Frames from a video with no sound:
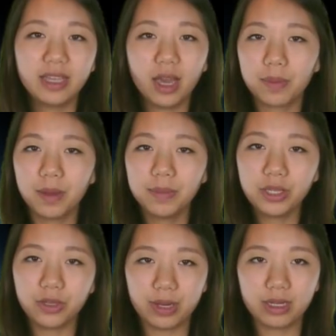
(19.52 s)
the upcoming
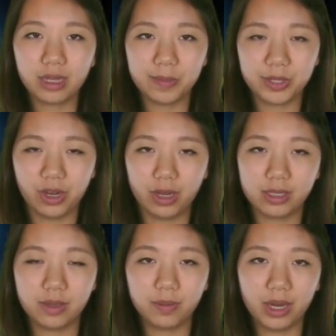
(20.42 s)
U N climate talks
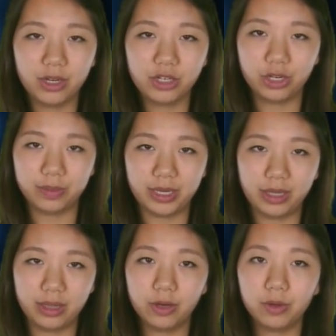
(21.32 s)
in Bonn, Germany,
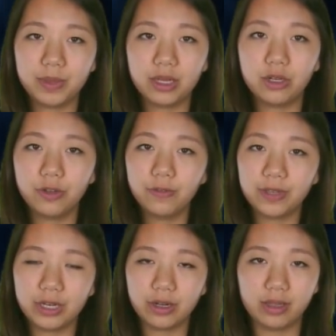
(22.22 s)
there will be a new
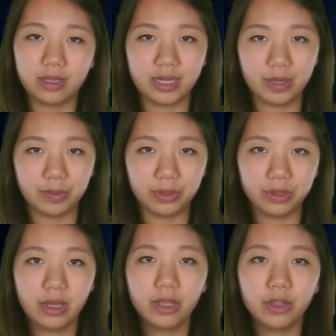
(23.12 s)
figure on the
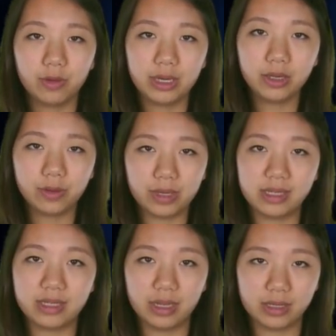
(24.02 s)
table, three
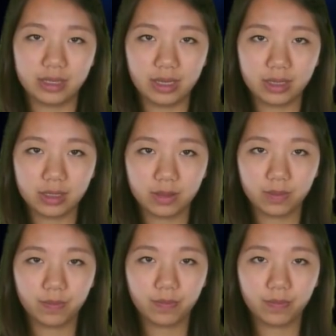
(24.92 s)
degrees Celsius.